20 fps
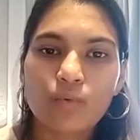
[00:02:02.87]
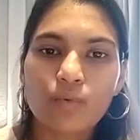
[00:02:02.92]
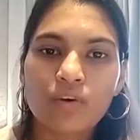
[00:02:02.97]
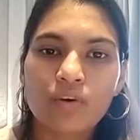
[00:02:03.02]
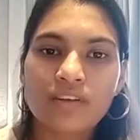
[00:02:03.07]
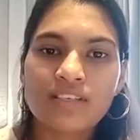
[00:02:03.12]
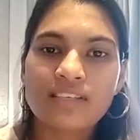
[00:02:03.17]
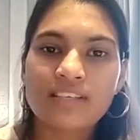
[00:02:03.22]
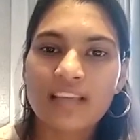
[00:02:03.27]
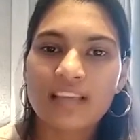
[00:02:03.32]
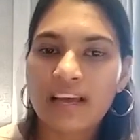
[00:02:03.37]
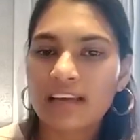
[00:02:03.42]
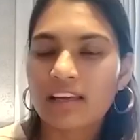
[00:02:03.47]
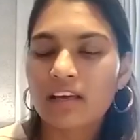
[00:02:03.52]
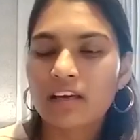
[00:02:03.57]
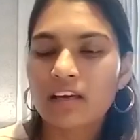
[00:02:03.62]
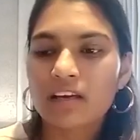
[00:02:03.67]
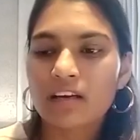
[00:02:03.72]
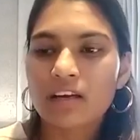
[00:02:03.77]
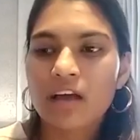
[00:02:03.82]
what is
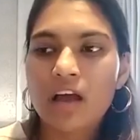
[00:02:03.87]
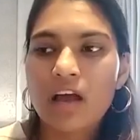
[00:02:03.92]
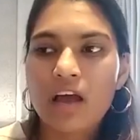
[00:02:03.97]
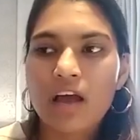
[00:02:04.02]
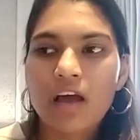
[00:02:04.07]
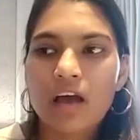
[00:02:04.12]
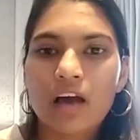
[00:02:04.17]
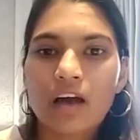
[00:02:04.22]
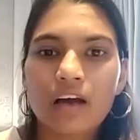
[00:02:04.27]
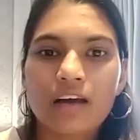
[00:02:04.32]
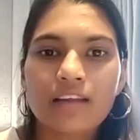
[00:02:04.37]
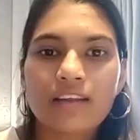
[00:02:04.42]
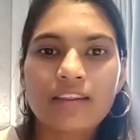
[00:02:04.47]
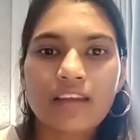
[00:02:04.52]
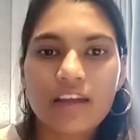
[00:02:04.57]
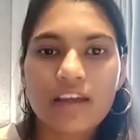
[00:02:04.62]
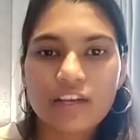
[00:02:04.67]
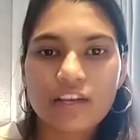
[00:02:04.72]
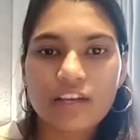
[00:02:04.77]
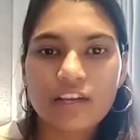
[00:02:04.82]
lacking uh, in
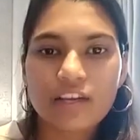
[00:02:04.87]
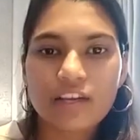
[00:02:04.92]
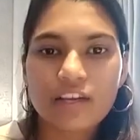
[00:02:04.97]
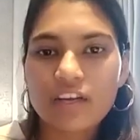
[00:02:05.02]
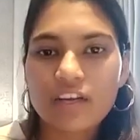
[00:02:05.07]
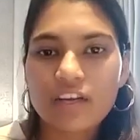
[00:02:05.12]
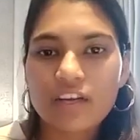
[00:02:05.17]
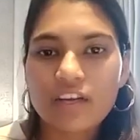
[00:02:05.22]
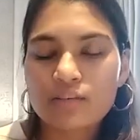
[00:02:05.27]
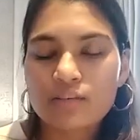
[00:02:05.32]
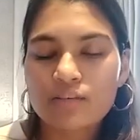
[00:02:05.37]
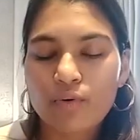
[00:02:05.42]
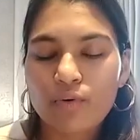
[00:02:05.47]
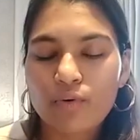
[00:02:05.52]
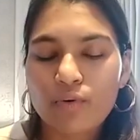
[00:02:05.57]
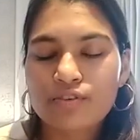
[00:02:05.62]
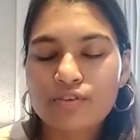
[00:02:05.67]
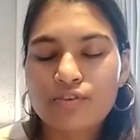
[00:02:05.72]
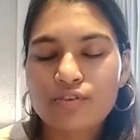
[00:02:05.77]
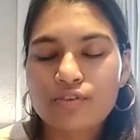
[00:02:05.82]
the HIV
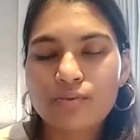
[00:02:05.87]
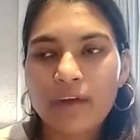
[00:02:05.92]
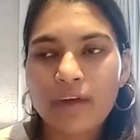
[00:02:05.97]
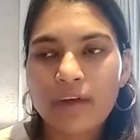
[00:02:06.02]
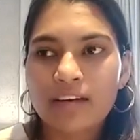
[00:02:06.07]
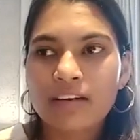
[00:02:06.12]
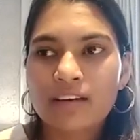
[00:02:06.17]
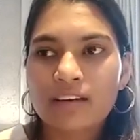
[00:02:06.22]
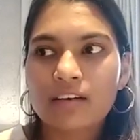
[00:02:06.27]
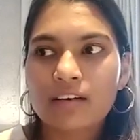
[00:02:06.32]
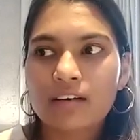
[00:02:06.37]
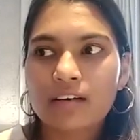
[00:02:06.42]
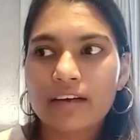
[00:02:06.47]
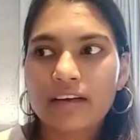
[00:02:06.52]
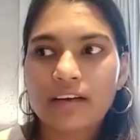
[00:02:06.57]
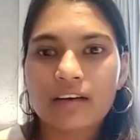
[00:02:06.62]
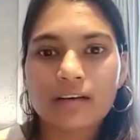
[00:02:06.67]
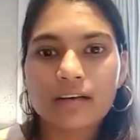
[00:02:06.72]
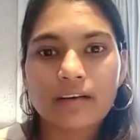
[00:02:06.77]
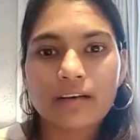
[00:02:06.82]
response to end
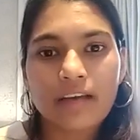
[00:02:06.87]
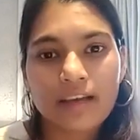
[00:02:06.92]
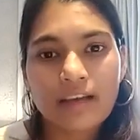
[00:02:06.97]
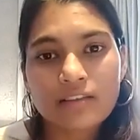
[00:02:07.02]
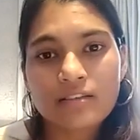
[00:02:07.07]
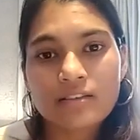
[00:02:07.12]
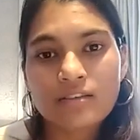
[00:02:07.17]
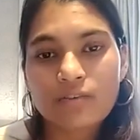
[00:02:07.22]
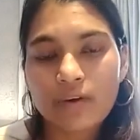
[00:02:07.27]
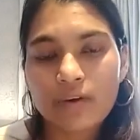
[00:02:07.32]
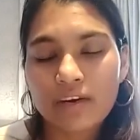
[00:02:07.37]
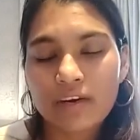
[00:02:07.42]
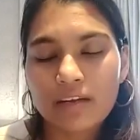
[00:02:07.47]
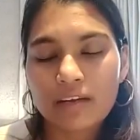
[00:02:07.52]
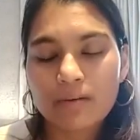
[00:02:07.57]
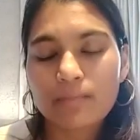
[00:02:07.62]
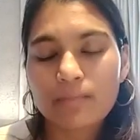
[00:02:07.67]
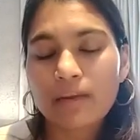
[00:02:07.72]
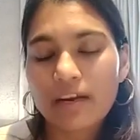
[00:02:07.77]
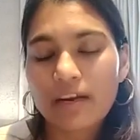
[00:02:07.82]
uh, AIDS 20,
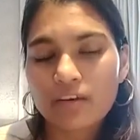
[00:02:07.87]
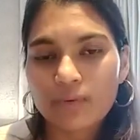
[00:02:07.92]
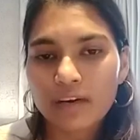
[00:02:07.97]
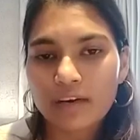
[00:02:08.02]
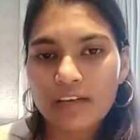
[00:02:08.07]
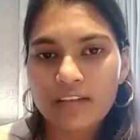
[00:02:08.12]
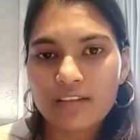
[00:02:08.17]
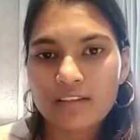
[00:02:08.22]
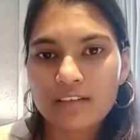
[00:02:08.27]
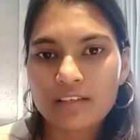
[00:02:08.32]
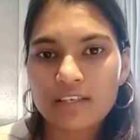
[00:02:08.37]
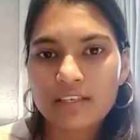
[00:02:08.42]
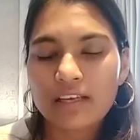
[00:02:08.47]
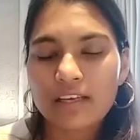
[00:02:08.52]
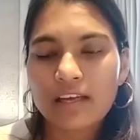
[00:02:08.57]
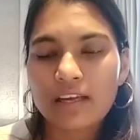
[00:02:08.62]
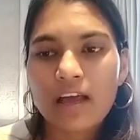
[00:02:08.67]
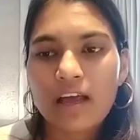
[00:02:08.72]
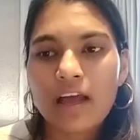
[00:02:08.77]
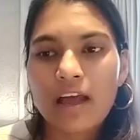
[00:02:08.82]
by 2030.
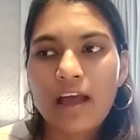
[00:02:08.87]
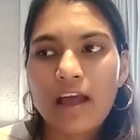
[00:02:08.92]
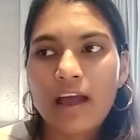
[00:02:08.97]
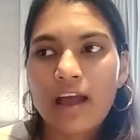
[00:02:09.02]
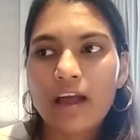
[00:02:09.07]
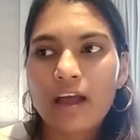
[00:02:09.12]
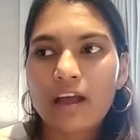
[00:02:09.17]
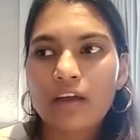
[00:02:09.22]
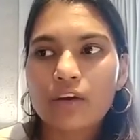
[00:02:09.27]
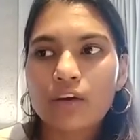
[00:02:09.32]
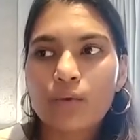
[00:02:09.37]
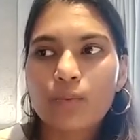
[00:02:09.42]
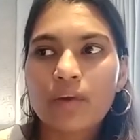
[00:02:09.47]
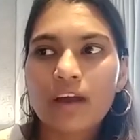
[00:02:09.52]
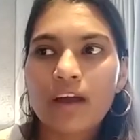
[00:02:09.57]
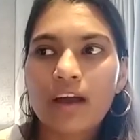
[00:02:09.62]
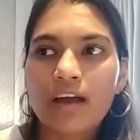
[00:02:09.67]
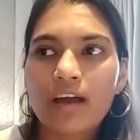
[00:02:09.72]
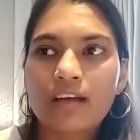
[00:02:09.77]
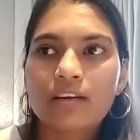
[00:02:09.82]
And we
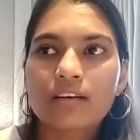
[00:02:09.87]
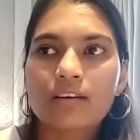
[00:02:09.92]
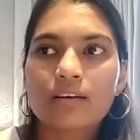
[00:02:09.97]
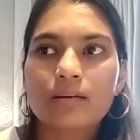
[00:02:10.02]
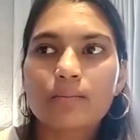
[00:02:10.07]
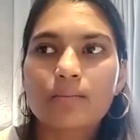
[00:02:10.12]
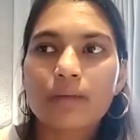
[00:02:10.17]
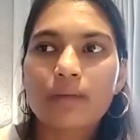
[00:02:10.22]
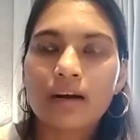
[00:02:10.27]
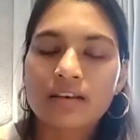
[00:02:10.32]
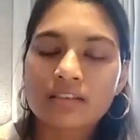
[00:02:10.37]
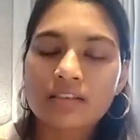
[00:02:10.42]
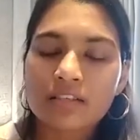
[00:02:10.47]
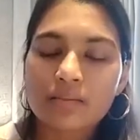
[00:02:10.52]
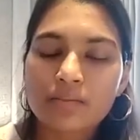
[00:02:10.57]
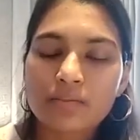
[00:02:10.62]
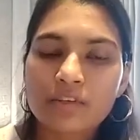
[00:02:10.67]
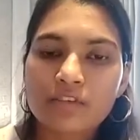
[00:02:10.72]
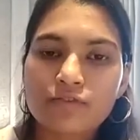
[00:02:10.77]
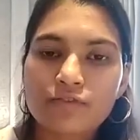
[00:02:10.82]
had uh,
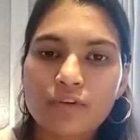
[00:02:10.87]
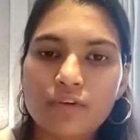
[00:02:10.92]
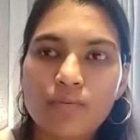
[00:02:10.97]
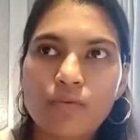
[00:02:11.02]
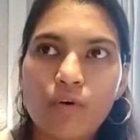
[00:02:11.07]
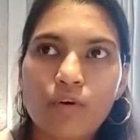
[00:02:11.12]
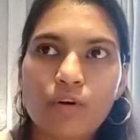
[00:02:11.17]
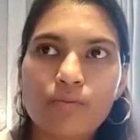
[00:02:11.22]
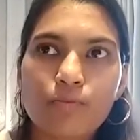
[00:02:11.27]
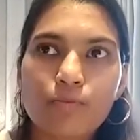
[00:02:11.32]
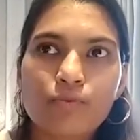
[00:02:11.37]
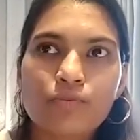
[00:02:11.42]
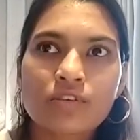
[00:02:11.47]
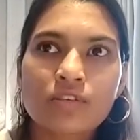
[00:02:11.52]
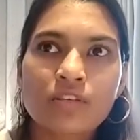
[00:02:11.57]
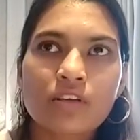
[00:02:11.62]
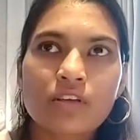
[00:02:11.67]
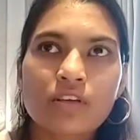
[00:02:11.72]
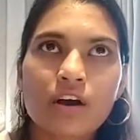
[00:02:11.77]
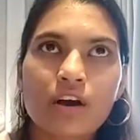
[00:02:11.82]
participants from
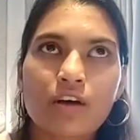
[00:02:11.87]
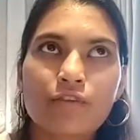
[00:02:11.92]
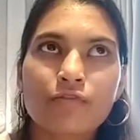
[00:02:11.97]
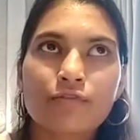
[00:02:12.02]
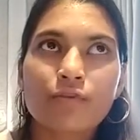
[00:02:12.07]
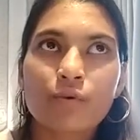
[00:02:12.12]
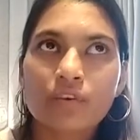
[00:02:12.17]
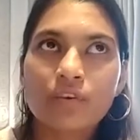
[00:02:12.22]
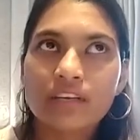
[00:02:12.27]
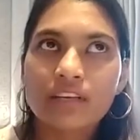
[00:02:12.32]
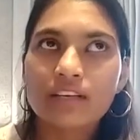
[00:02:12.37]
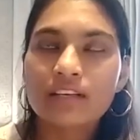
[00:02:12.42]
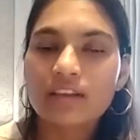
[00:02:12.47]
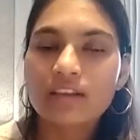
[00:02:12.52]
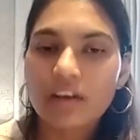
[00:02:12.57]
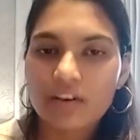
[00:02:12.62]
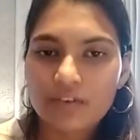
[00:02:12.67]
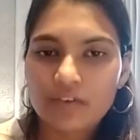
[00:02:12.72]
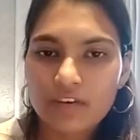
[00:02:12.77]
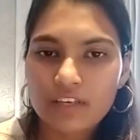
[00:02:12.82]
almost uh, 14
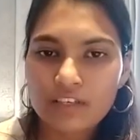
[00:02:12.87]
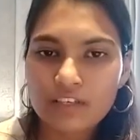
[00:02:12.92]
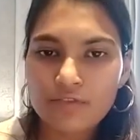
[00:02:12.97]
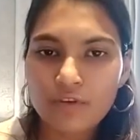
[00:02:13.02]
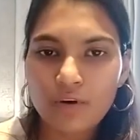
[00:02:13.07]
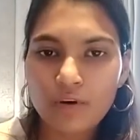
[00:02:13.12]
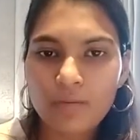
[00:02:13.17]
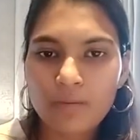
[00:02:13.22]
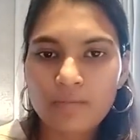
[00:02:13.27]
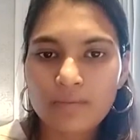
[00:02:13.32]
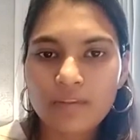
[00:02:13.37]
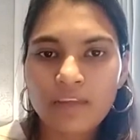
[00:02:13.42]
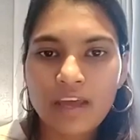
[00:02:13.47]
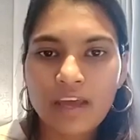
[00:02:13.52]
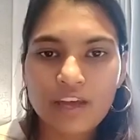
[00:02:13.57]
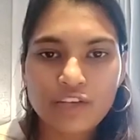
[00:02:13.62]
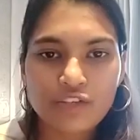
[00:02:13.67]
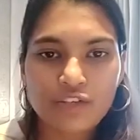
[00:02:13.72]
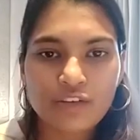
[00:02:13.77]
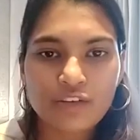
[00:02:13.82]
countries from
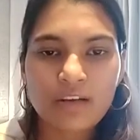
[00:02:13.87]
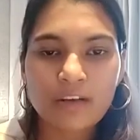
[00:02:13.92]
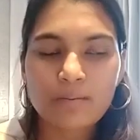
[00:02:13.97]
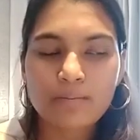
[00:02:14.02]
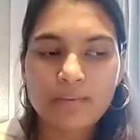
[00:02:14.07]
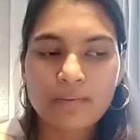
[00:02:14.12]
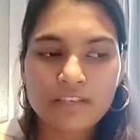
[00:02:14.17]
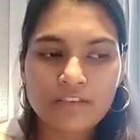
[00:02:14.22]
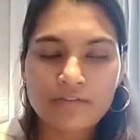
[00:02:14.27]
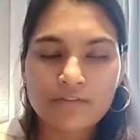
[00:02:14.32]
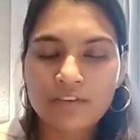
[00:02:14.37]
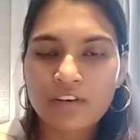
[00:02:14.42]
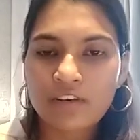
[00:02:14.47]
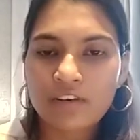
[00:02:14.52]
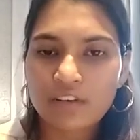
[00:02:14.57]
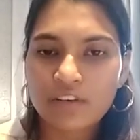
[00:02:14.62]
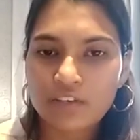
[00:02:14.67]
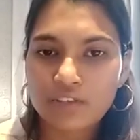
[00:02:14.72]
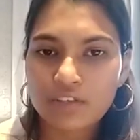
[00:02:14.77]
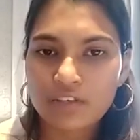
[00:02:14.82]
the Asia and Pacific
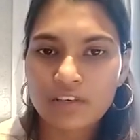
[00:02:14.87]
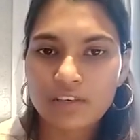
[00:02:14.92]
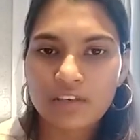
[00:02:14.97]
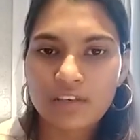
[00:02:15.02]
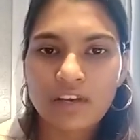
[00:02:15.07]
region.